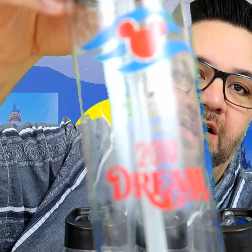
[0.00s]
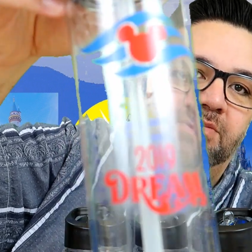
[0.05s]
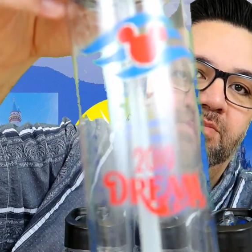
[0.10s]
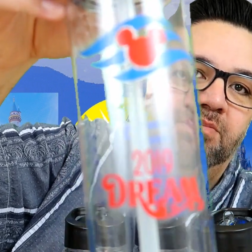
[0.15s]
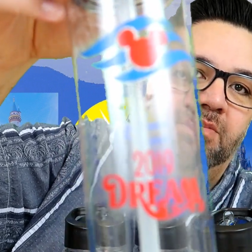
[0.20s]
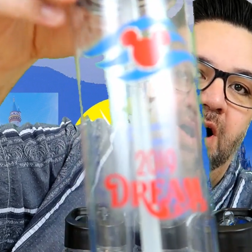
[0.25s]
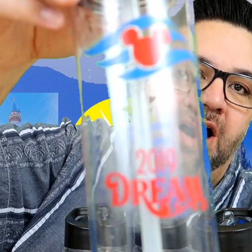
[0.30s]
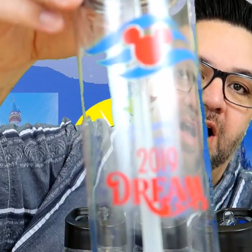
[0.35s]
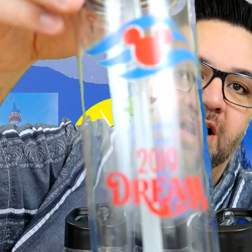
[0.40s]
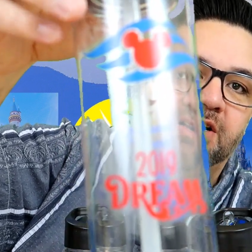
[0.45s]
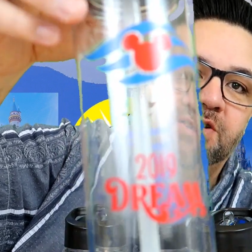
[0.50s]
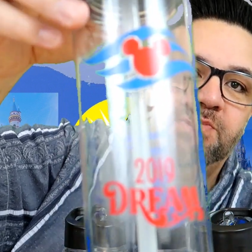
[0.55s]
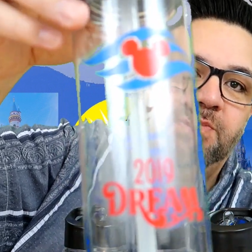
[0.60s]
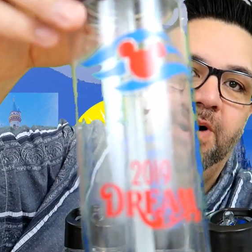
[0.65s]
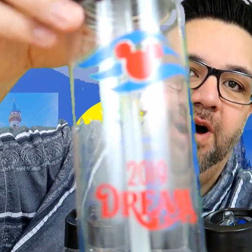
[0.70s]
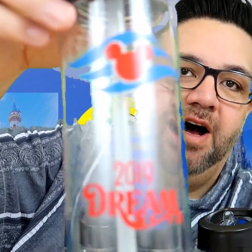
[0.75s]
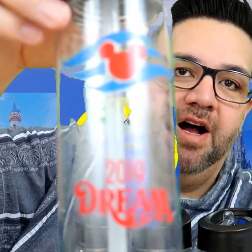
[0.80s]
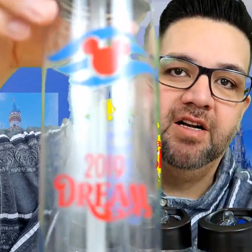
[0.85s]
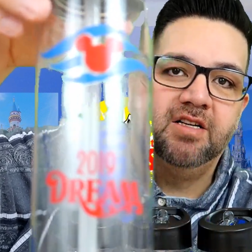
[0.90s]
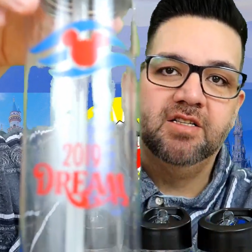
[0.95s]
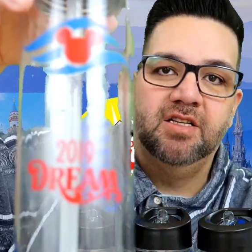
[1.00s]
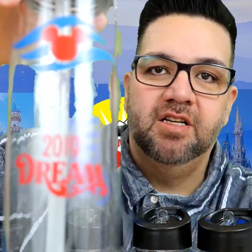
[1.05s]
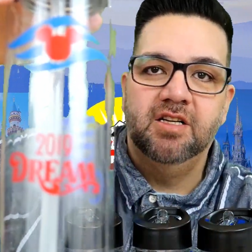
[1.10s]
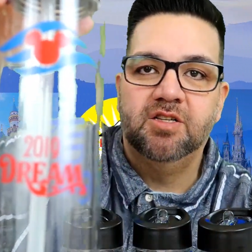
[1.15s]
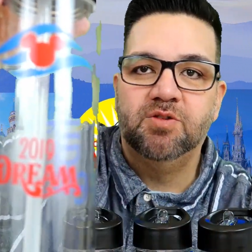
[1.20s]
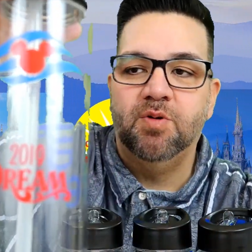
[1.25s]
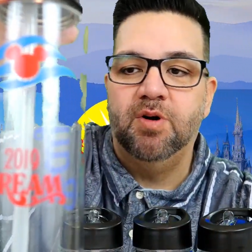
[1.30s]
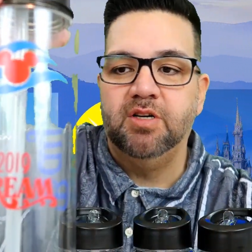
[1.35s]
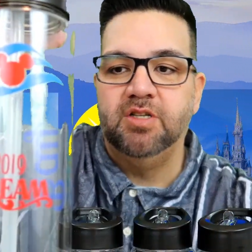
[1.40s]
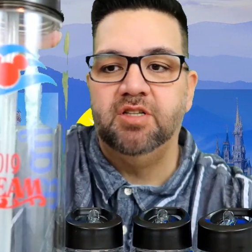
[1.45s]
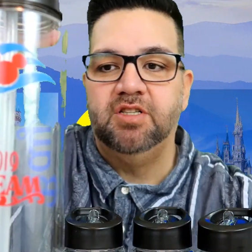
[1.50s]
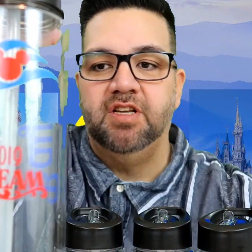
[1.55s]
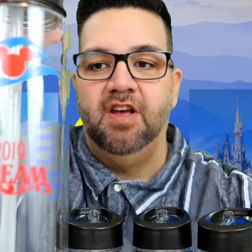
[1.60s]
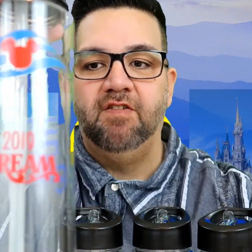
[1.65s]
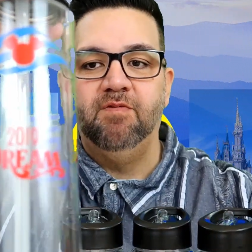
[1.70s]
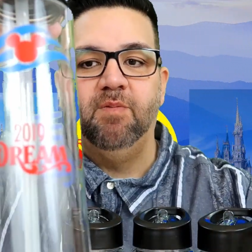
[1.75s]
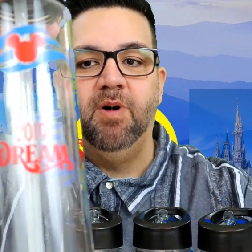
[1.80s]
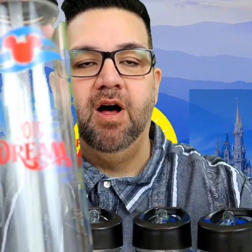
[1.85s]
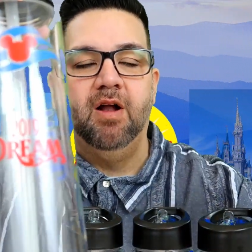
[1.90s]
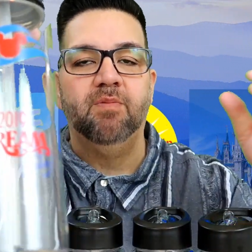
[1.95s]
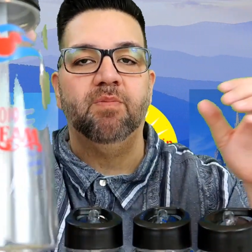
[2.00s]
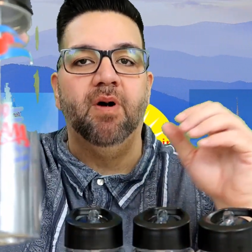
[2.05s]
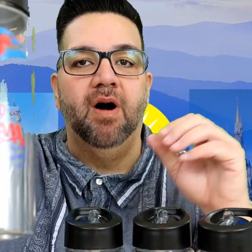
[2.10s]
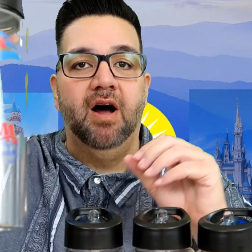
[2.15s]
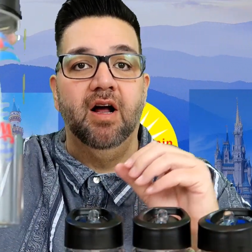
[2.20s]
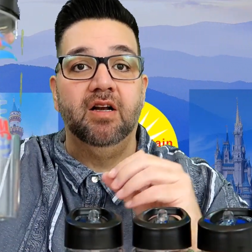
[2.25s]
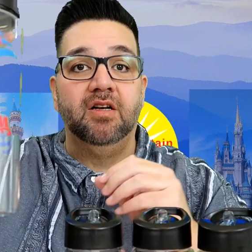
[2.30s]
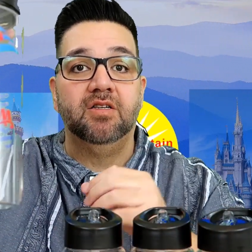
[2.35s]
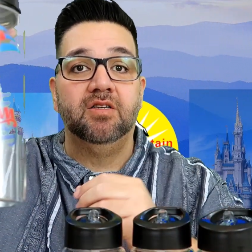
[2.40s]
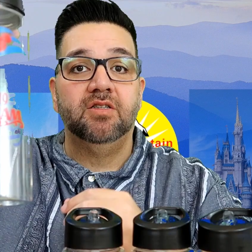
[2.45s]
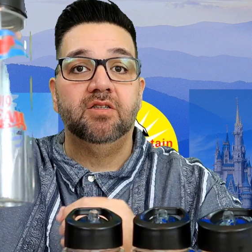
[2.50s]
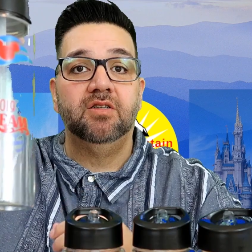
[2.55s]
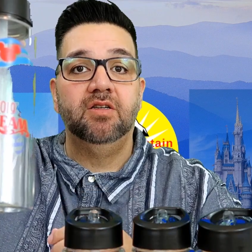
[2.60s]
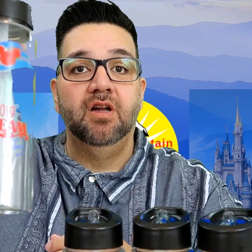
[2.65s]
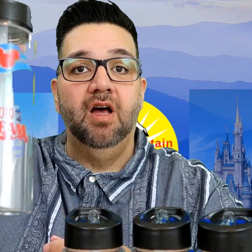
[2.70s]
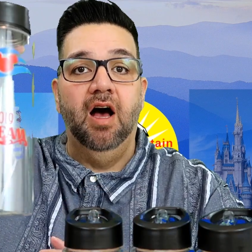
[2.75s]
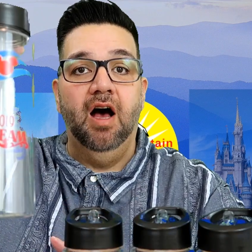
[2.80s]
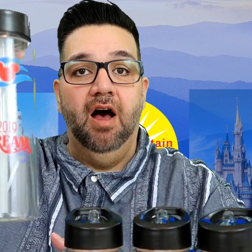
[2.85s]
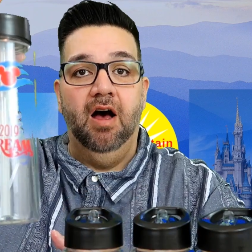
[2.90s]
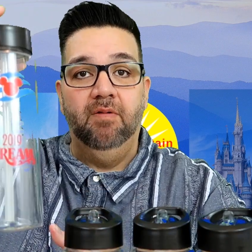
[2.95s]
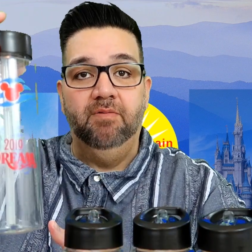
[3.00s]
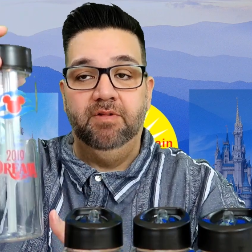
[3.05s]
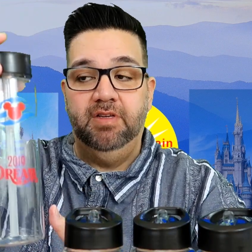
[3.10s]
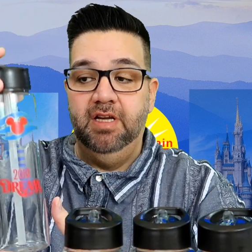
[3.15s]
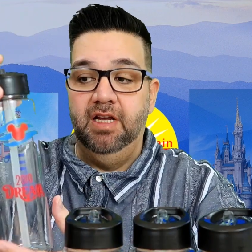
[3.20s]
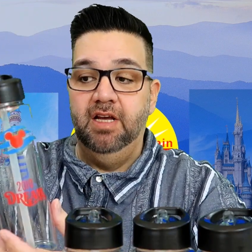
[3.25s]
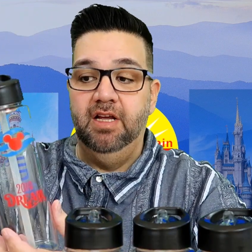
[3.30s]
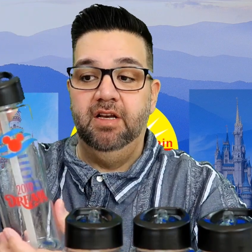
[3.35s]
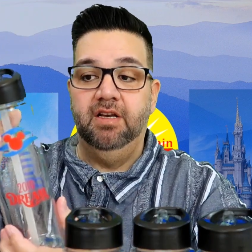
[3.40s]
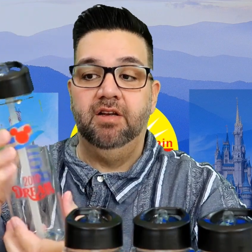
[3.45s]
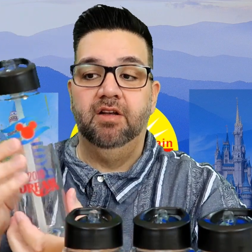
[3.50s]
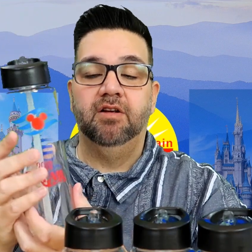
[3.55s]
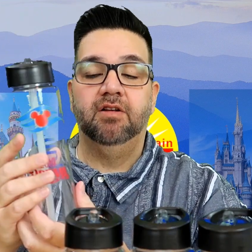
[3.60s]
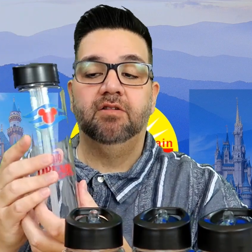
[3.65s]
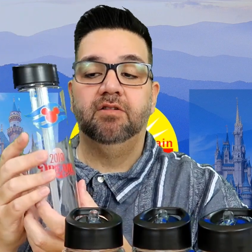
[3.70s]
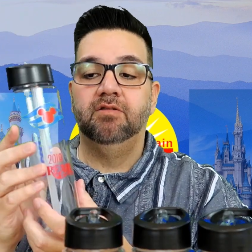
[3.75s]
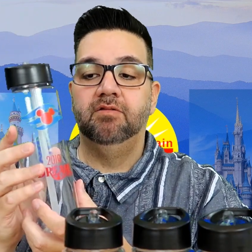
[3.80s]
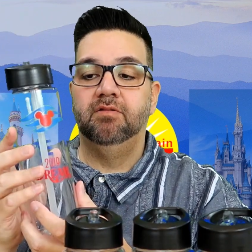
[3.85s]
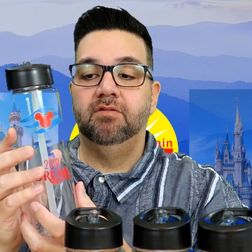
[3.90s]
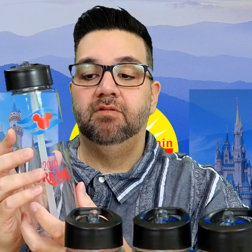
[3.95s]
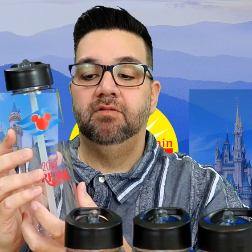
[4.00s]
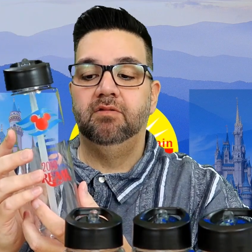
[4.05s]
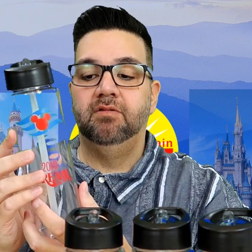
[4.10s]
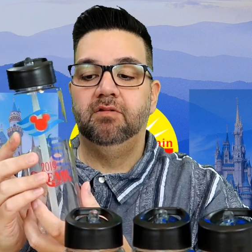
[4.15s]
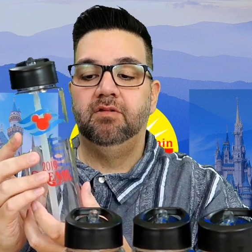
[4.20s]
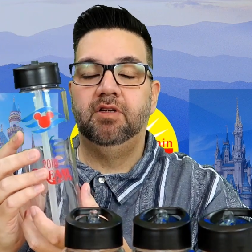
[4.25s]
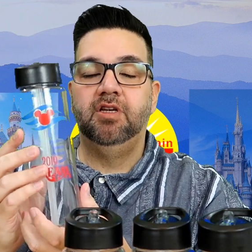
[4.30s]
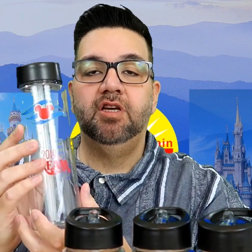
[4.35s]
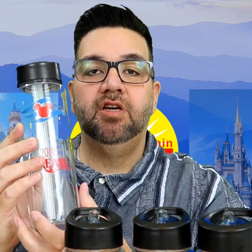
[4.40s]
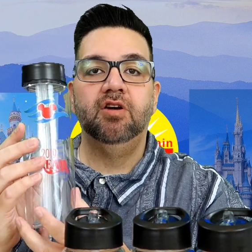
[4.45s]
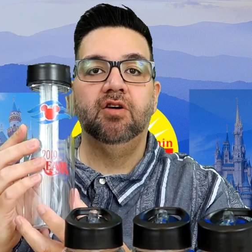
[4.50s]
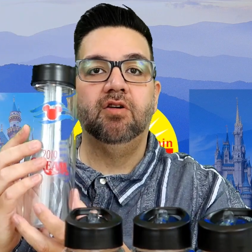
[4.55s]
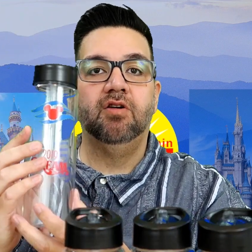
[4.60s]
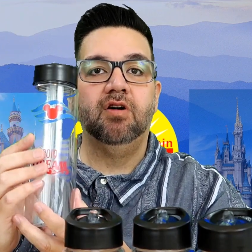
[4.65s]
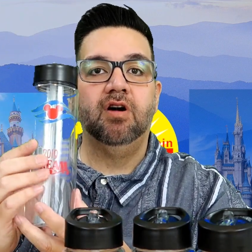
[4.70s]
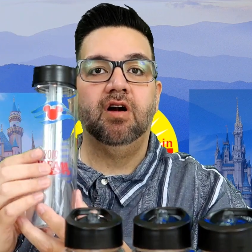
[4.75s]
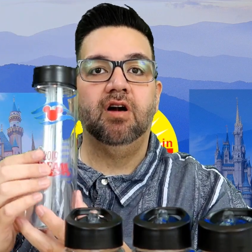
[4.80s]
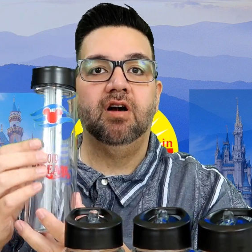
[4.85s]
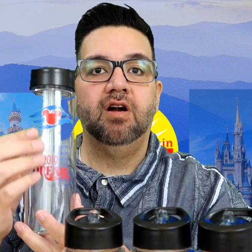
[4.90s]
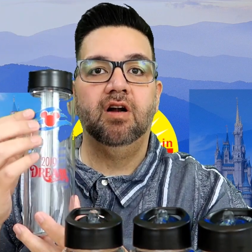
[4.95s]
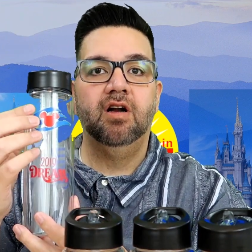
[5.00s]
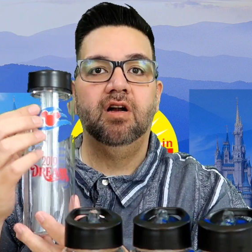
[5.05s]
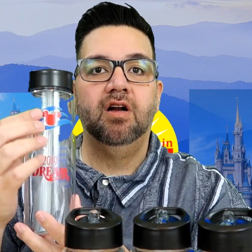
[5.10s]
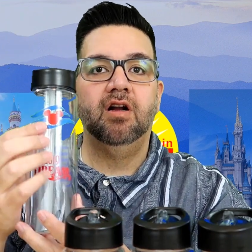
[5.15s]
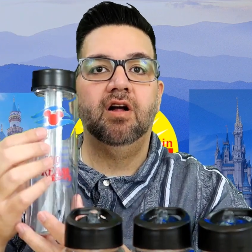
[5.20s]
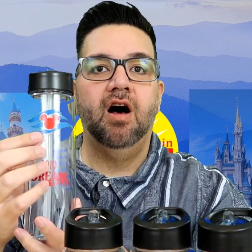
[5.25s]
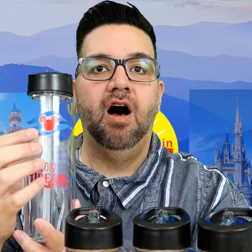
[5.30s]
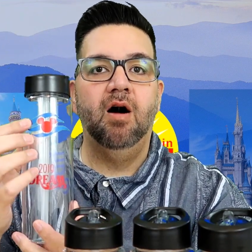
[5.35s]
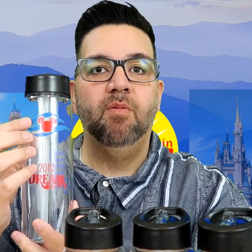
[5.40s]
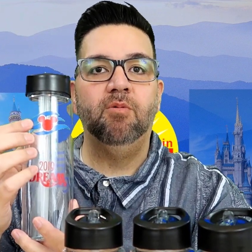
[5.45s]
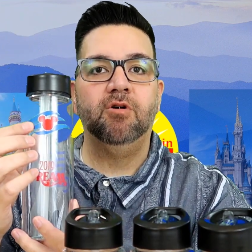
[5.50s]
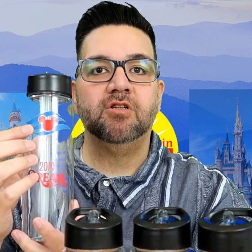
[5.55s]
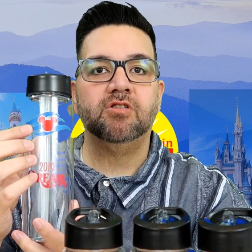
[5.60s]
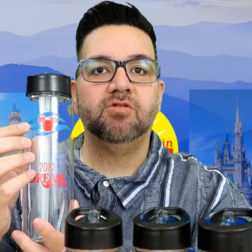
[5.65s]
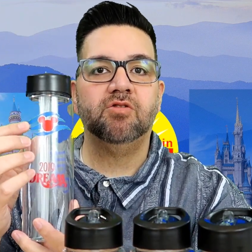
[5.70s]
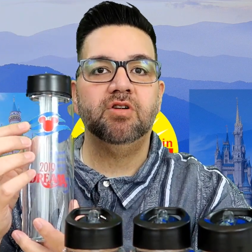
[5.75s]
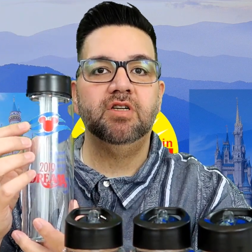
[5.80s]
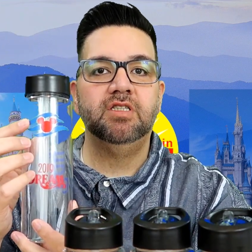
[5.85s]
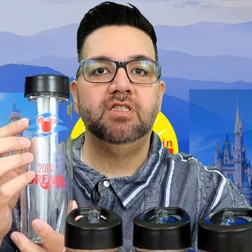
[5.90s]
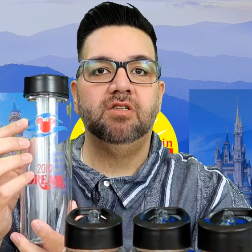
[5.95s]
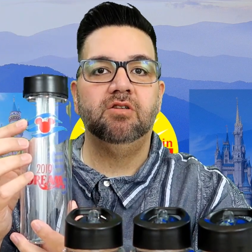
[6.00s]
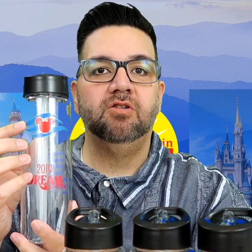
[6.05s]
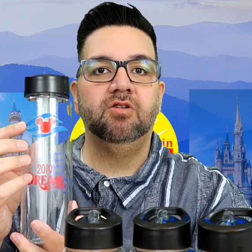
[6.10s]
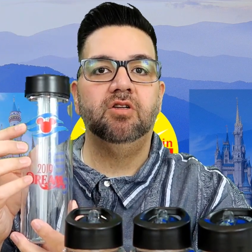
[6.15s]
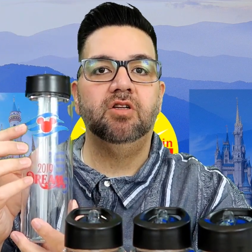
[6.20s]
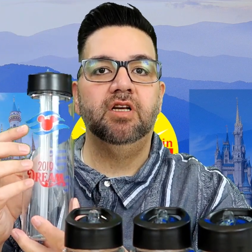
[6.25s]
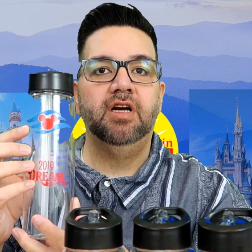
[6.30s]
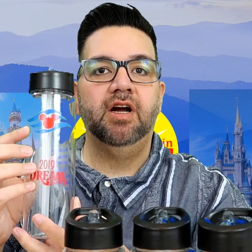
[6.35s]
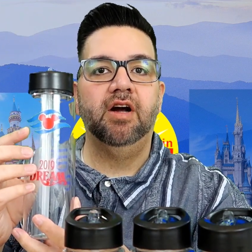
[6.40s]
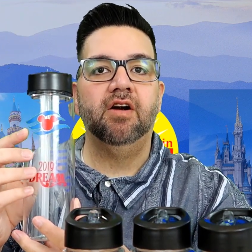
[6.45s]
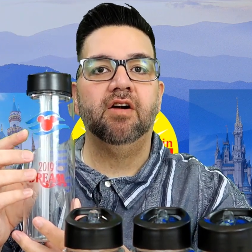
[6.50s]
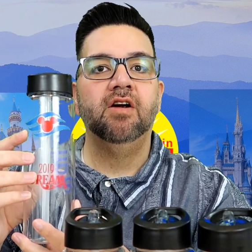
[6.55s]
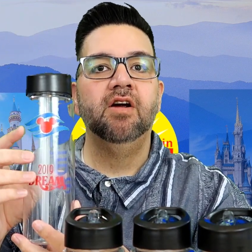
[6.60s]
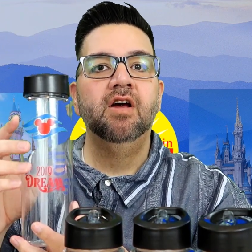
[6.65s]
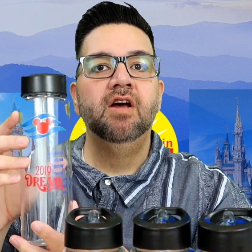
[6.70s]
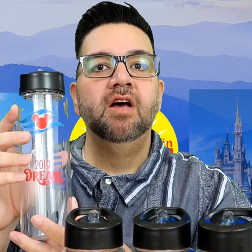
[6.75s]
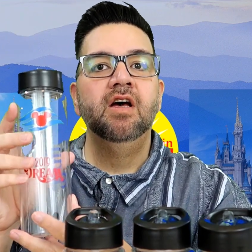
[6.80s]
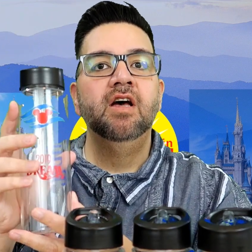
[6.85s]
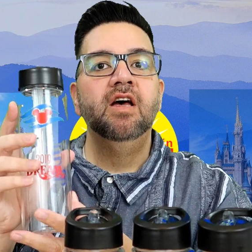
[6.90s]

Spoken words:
Mod Podge, the dishwasher safe Mod Podge, did cure almost crystal clear.